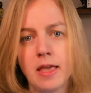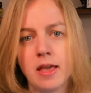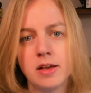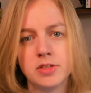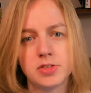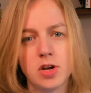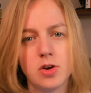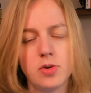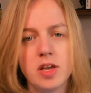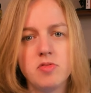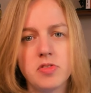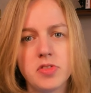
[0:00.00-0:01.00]
So
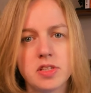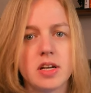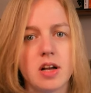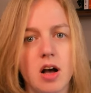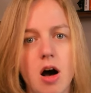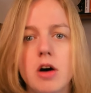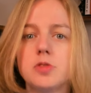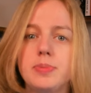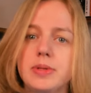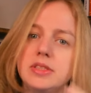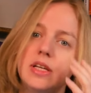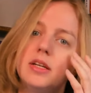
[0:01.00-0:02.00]
even if there's like a
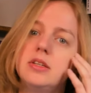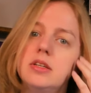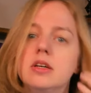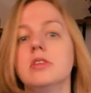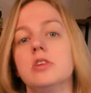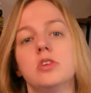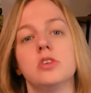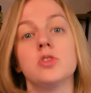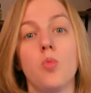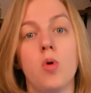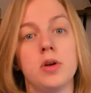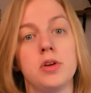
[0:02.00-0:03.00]
hospice centre that
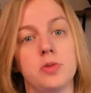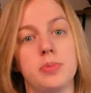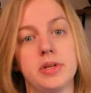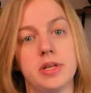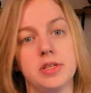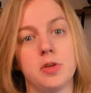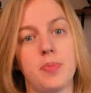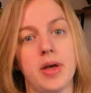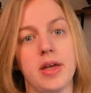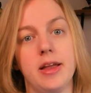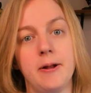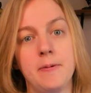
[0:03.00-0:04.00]
doesn't want to
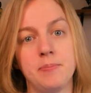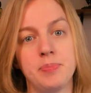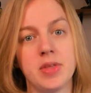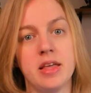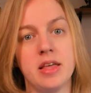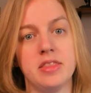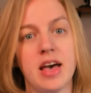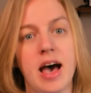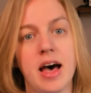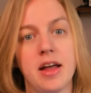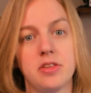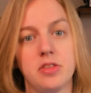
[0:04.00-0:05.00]
participate in
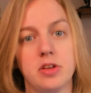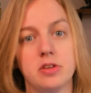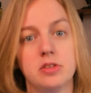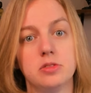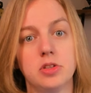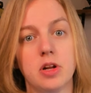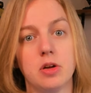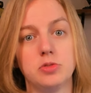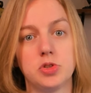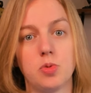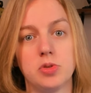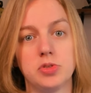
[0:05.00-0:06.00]
that, that you know
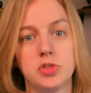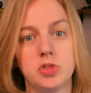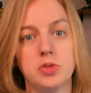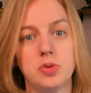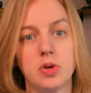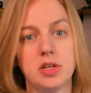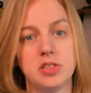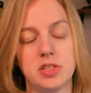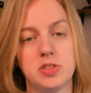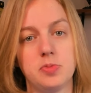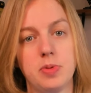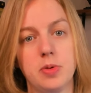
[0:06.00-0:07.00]
just wants to
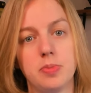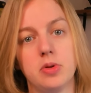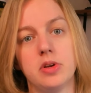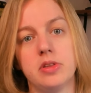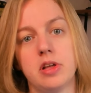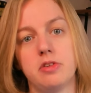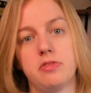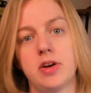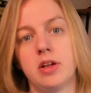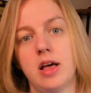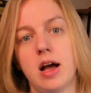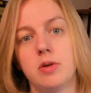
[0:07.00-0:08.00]
assist people in their
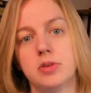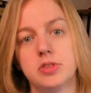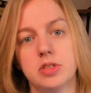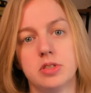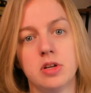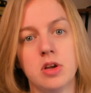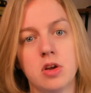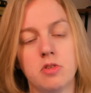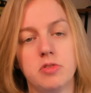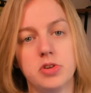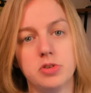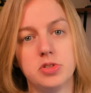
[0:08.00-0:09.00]
final hours and
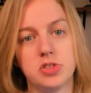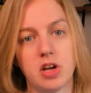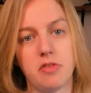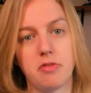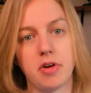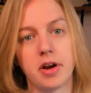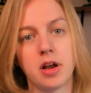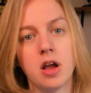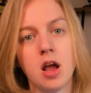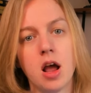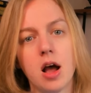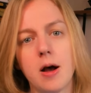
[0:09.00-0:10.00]
reduce suffering,
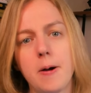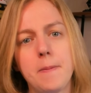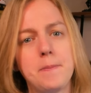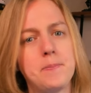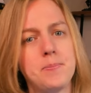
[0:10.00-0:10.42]
um,